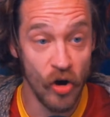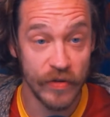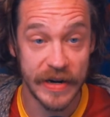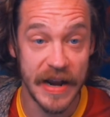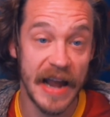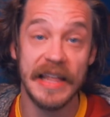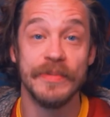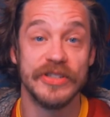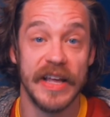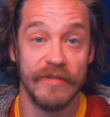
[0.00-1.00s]
over
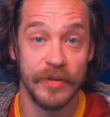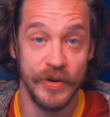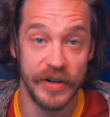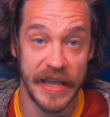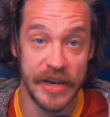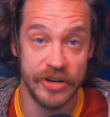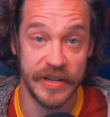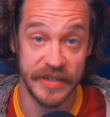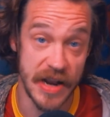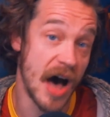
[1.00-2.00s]
90% of
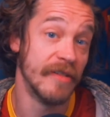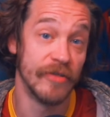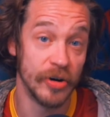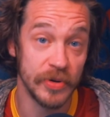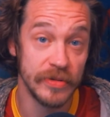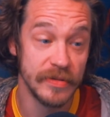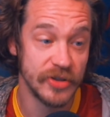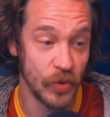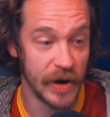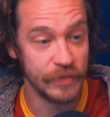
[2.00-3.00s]
communication is nonverbal.
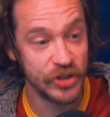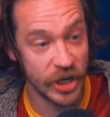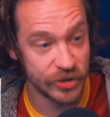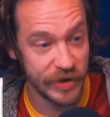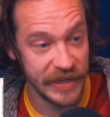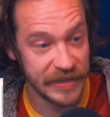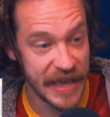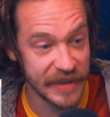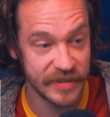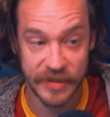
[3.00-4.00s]
So when I'm just reading
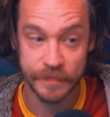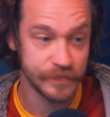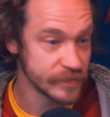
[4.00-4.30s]
text,